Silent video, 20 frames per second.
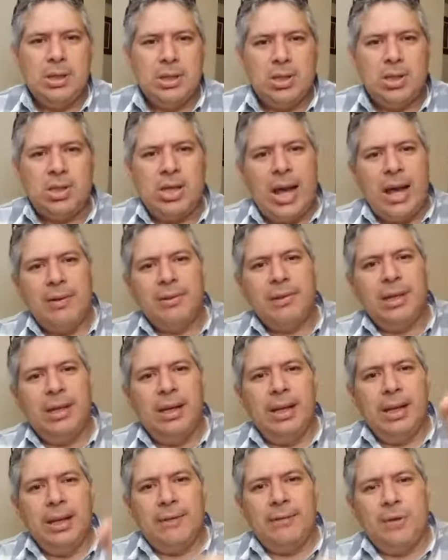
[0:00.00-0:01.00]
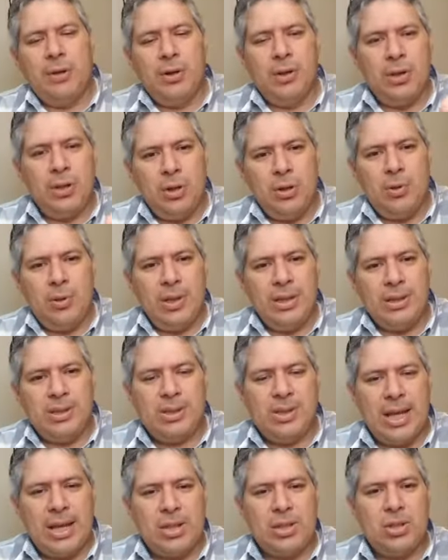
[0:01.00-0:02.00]
shall deliver you and
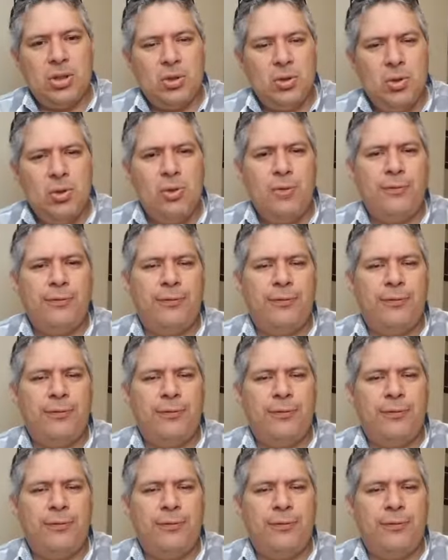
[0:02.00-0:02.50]
set you